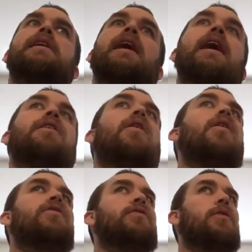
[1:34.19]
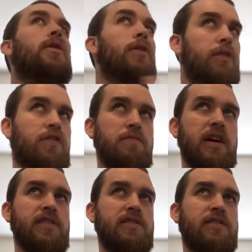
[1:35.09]
and also hurt from
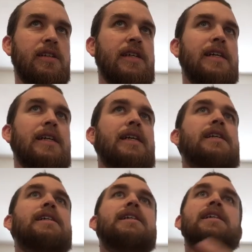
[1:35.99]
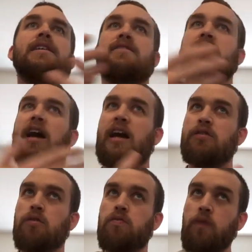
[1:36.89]
this is
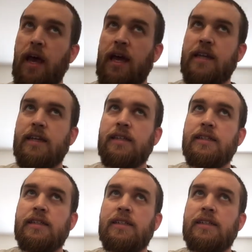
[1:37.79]
Kylo Ren